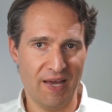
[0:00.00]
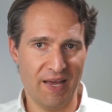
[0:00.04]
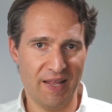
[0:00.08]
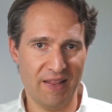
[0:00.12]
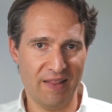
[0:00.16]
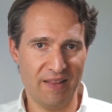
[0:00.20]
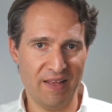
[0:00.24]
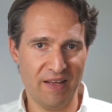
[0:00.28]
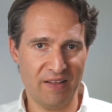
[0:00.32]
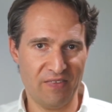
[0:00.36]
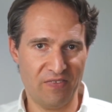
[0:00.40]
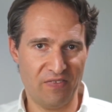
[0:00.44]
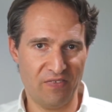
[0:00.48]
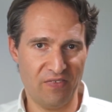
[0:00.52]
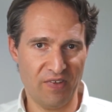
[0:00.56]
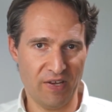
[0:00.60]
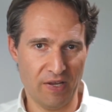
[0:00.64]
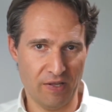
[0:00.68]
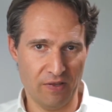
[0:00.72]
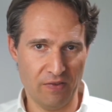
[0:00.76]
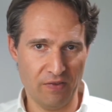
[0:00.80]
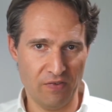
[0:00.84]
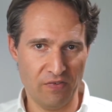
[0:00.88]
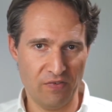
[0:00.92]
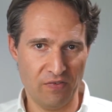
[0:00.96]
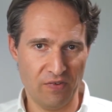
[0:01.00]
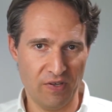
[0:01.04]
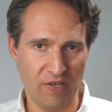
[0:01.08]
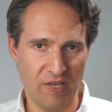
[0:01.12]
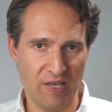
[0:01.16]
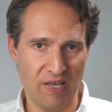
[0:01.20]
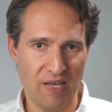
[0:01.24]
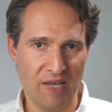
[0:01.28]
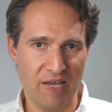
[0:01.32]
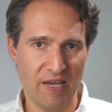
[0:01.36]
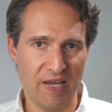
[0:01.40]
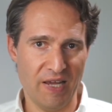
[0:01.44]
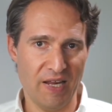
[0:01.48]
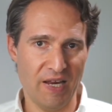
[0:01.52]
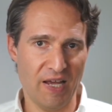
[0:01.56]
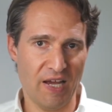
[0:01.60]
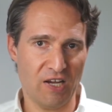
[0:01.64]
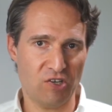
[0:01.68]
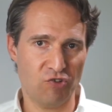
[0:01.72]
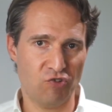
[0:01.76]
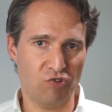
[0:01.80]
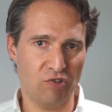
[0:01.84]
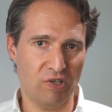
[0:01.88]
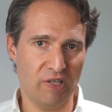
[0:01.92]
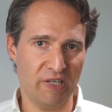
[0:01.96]
In that sense, it
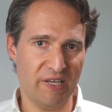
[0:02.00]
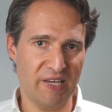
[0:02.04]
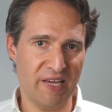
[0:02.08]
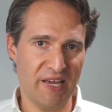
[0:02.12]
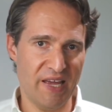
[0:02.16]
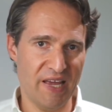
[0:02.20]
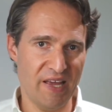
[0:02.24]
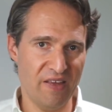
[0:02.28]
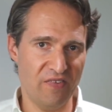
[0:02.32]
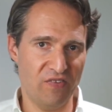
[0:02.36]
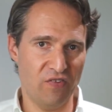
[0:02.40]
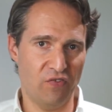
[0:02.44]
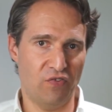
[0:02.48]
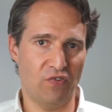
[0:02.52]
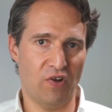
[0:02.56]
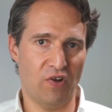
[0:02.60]
actually is a